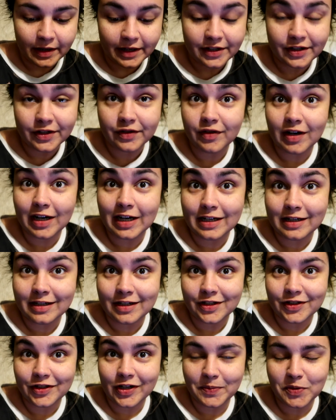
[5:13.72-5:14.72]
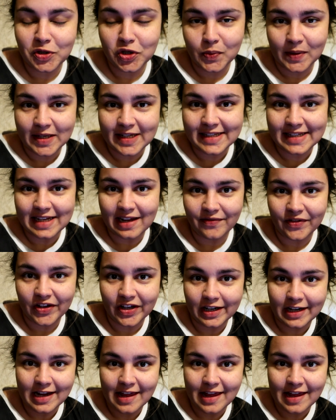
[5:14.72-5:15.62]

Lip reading: I just read chapter 27,